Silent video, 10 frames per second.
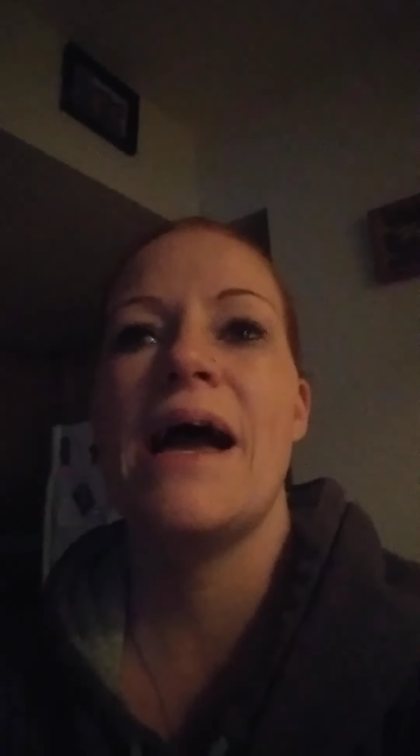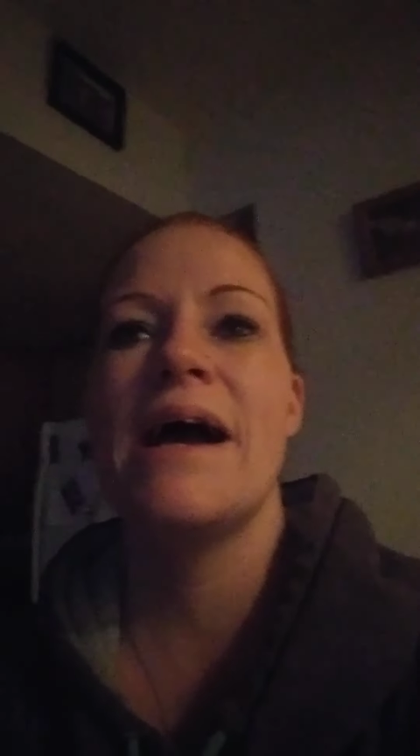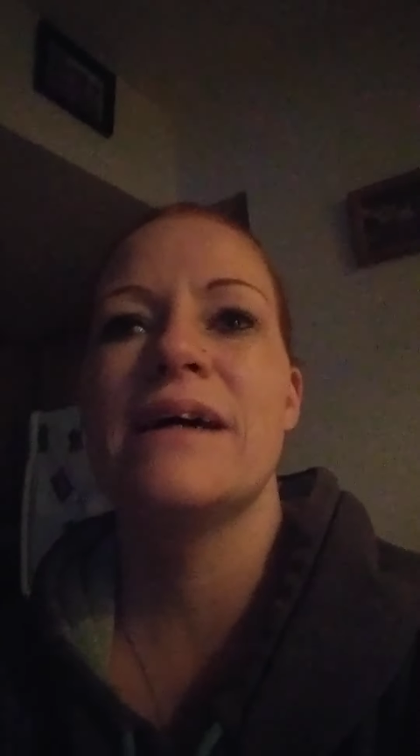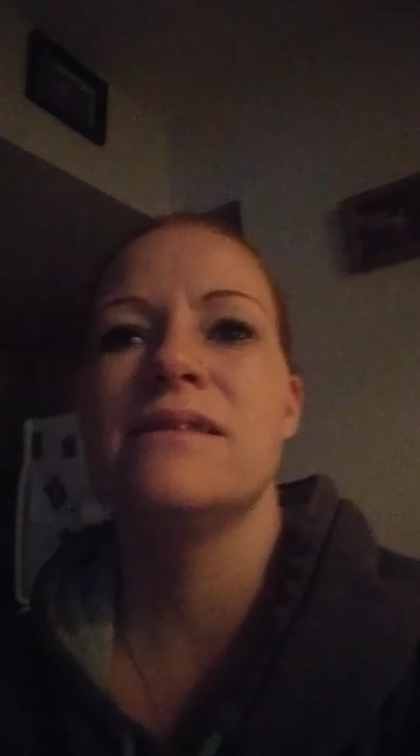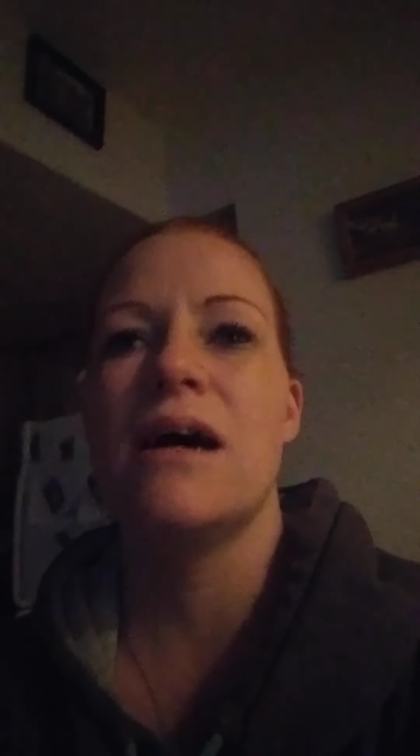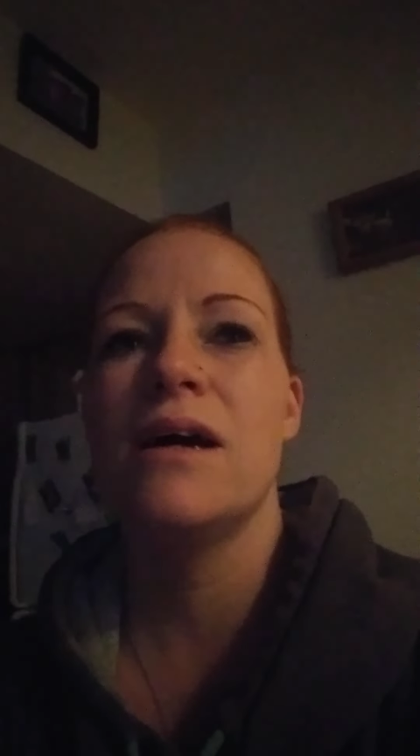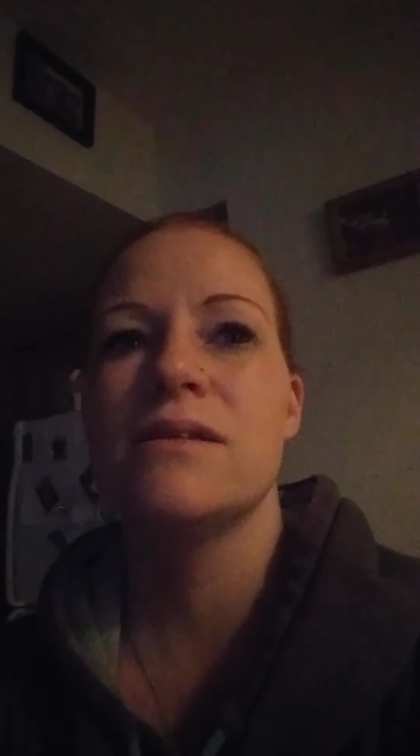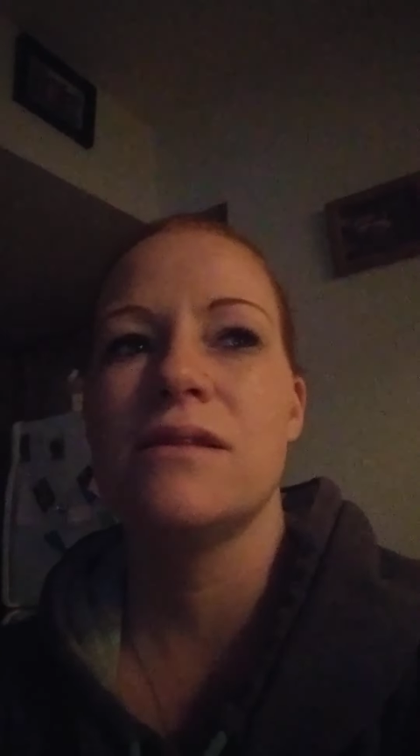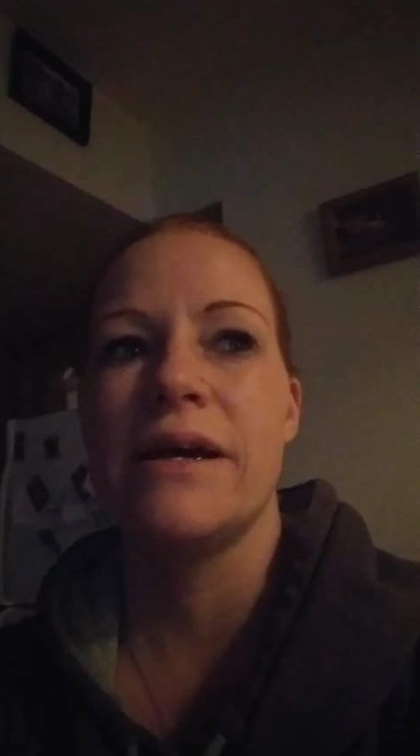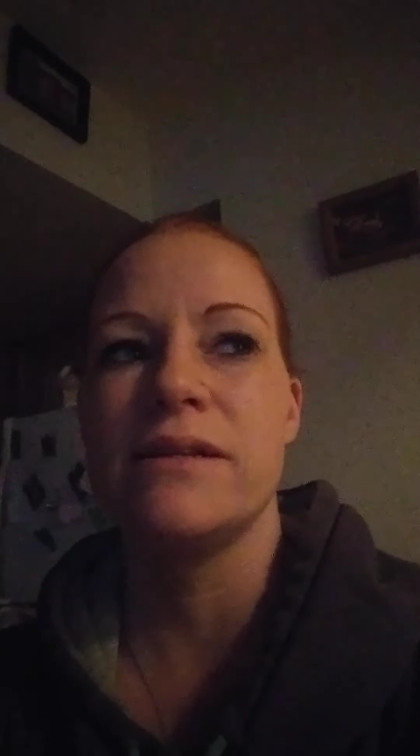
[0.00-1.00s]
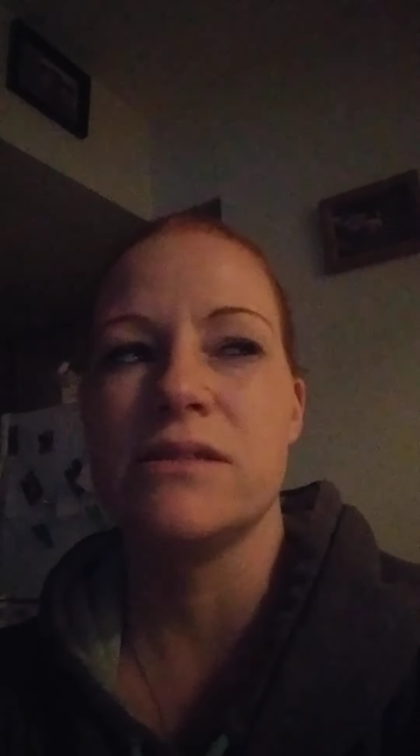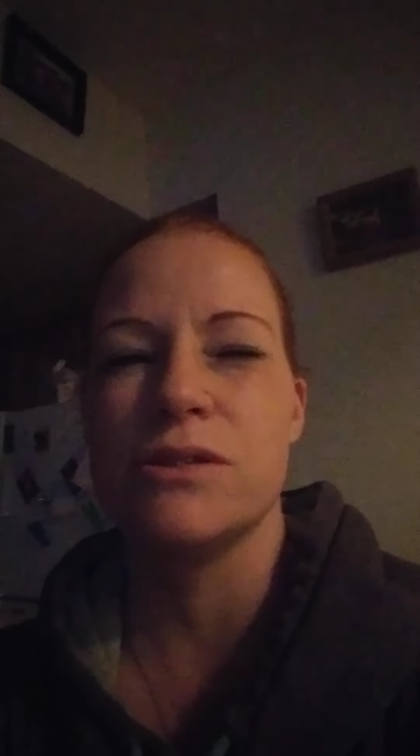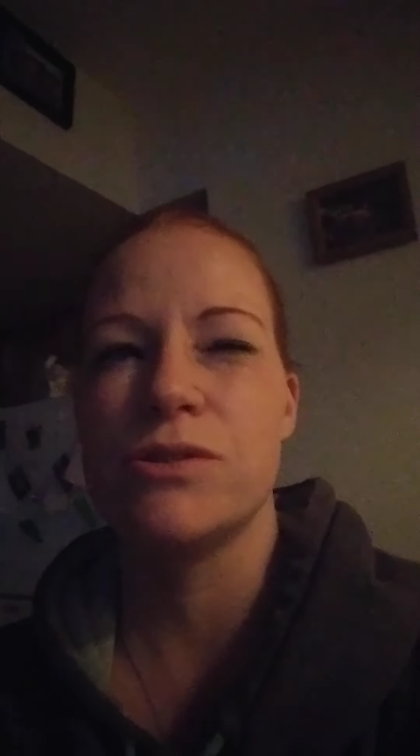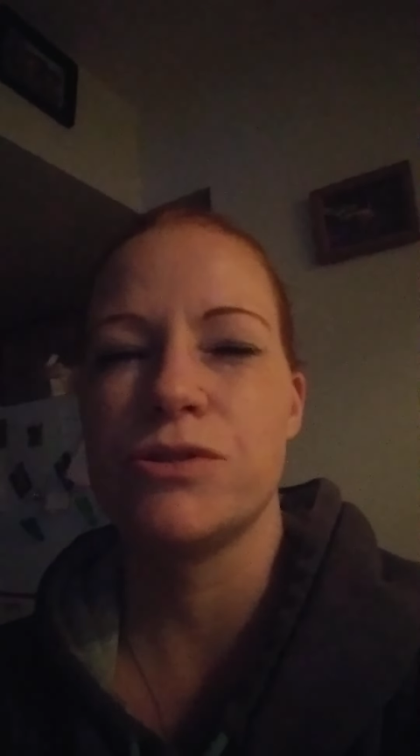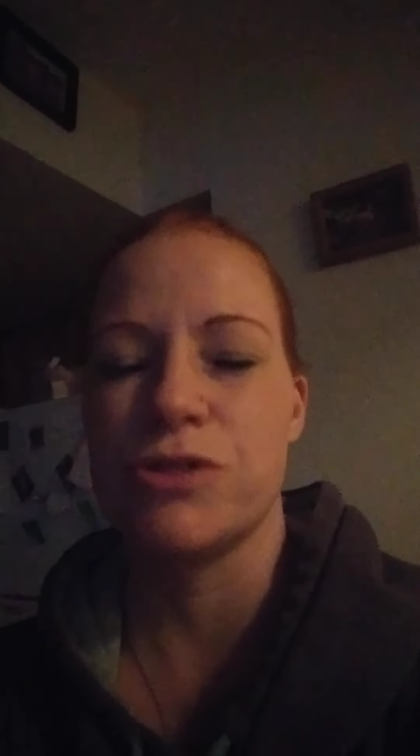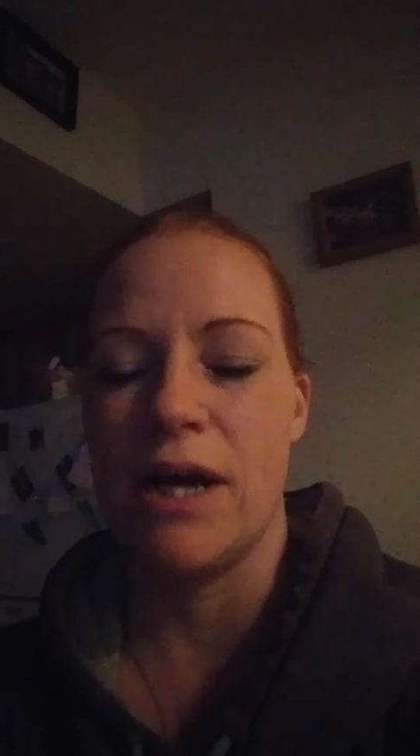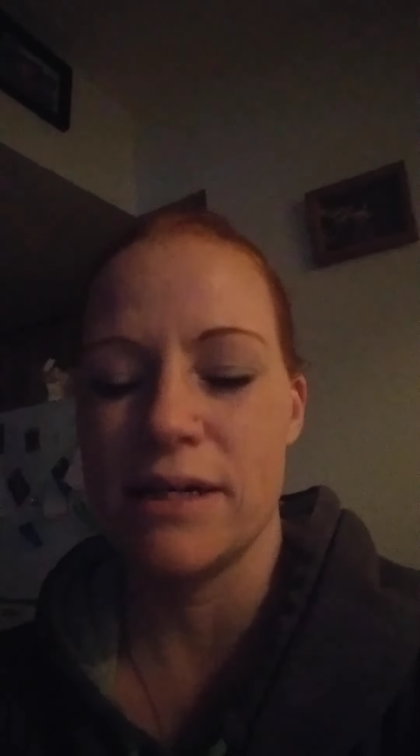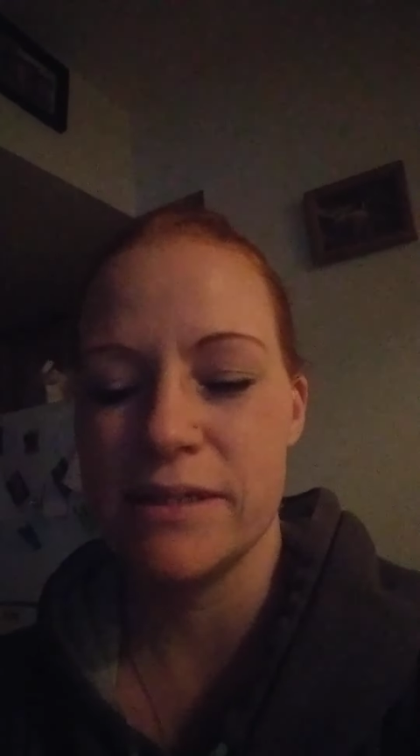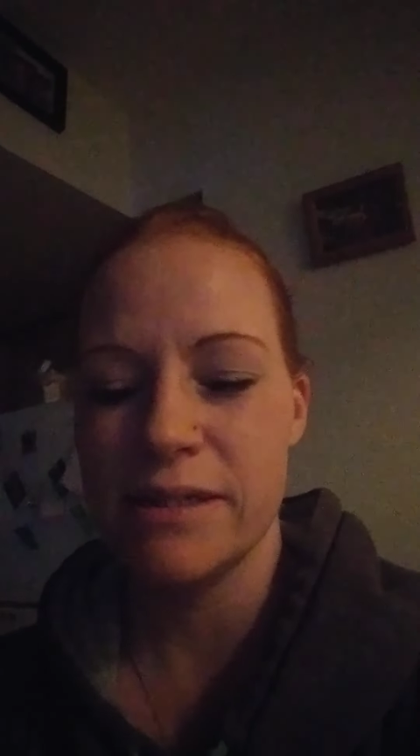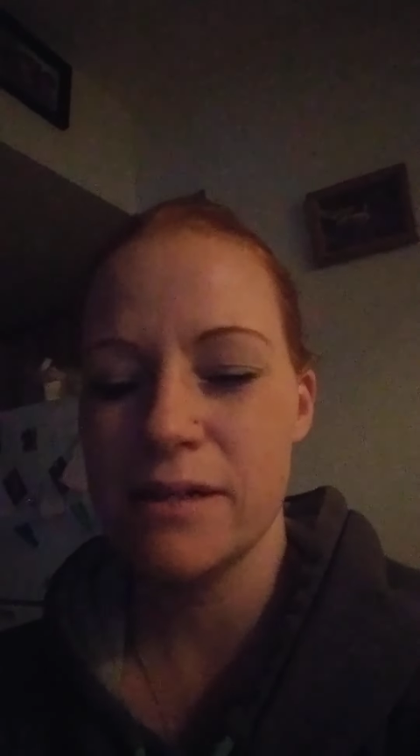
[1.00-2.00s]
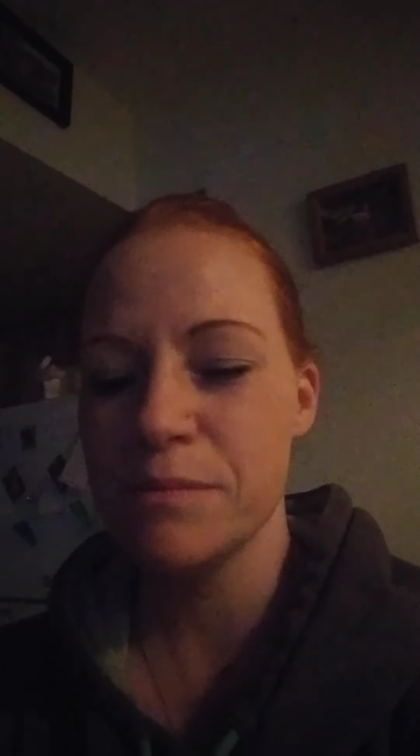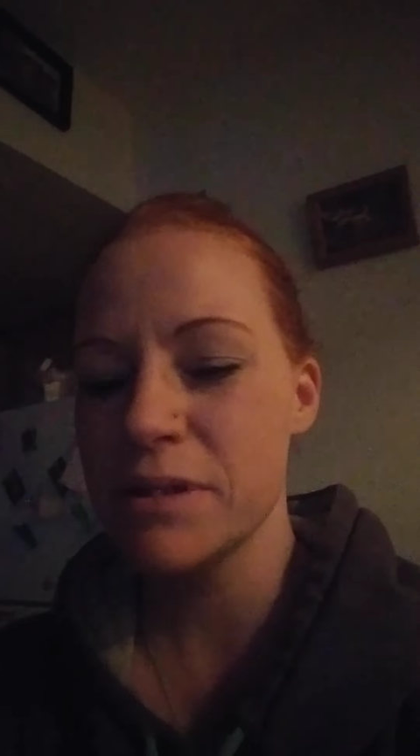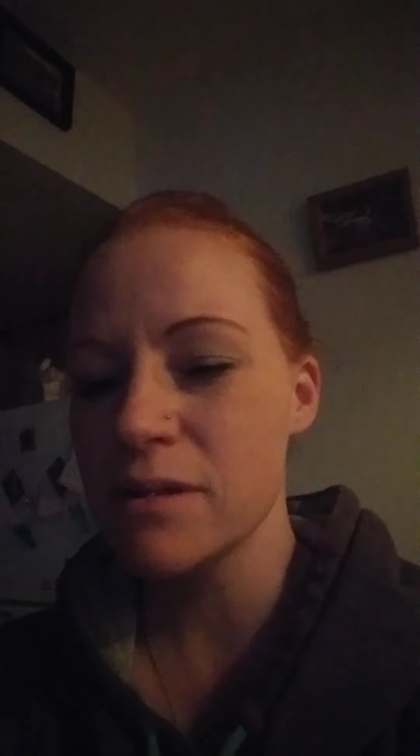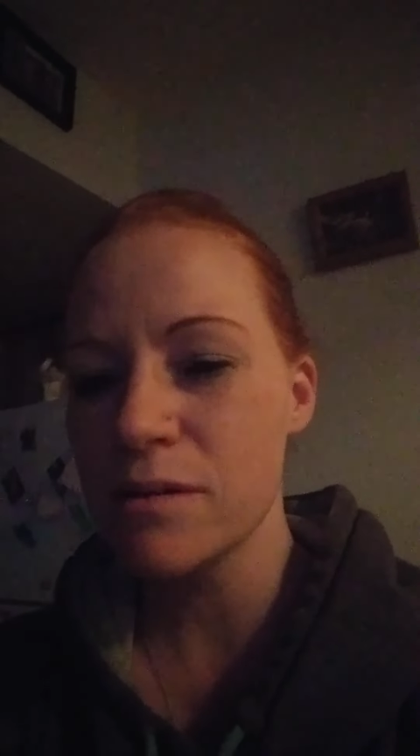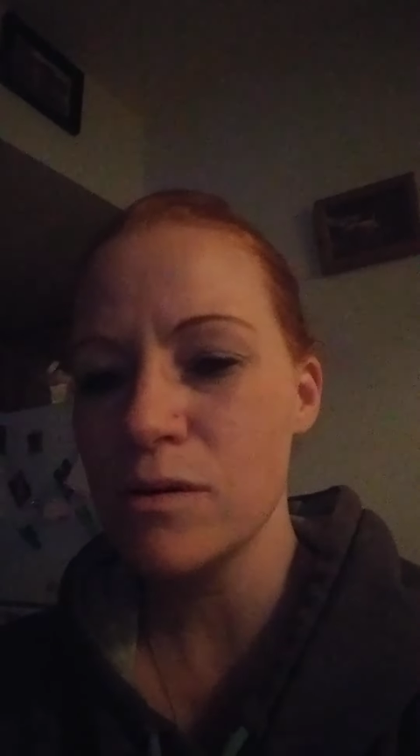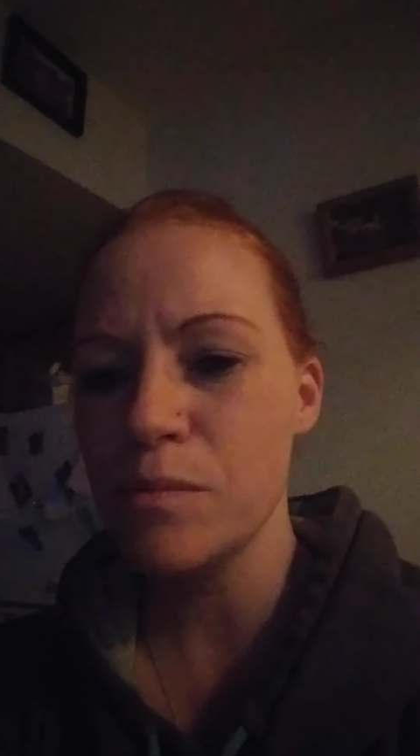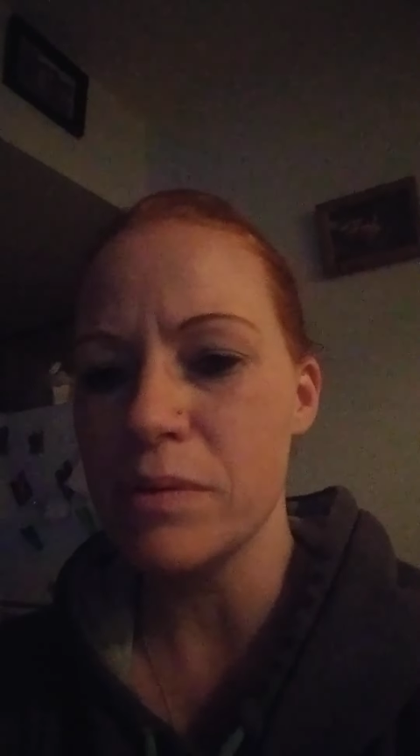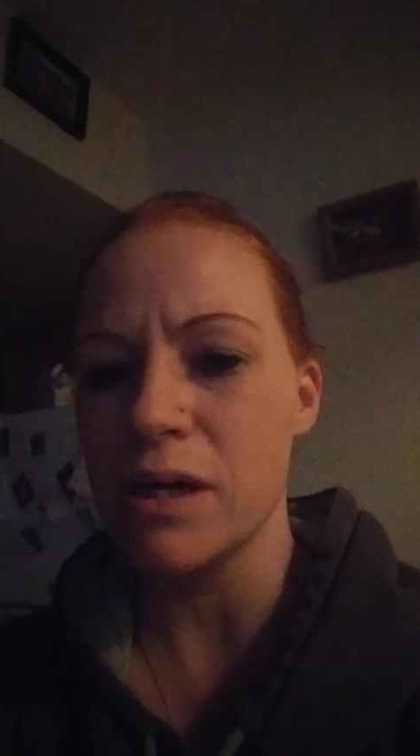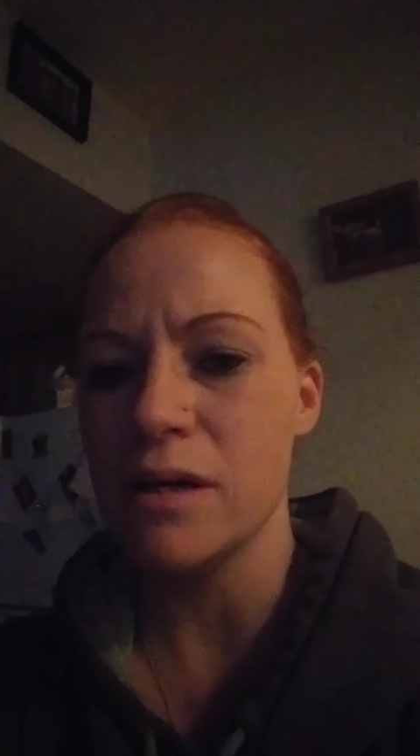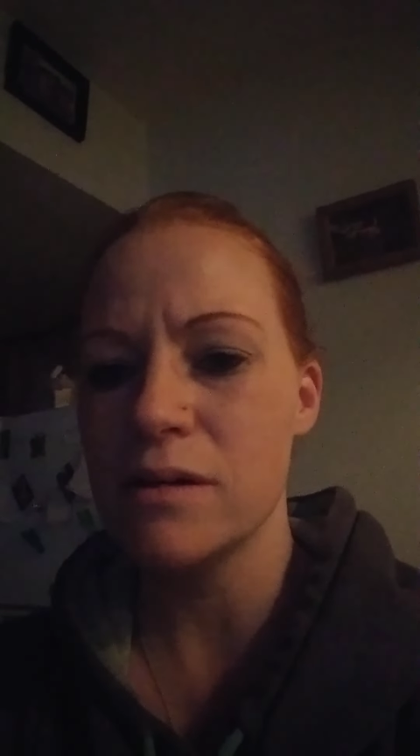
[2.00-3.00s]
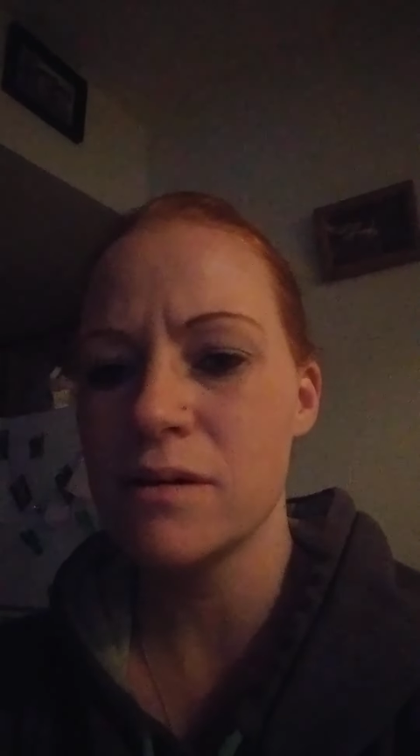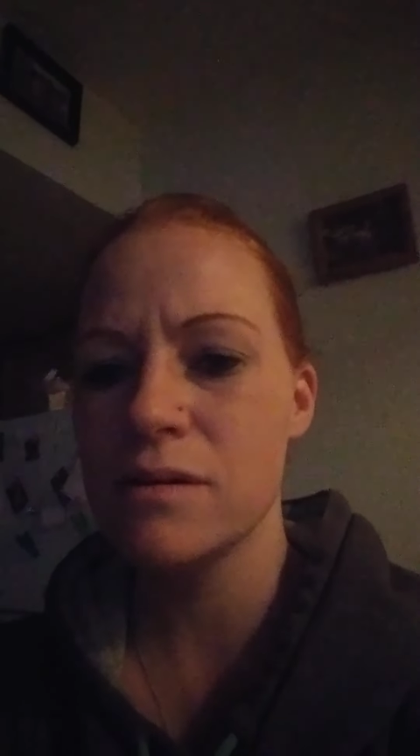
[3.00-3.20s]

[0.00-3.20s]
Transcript: And that like distracted him a little, but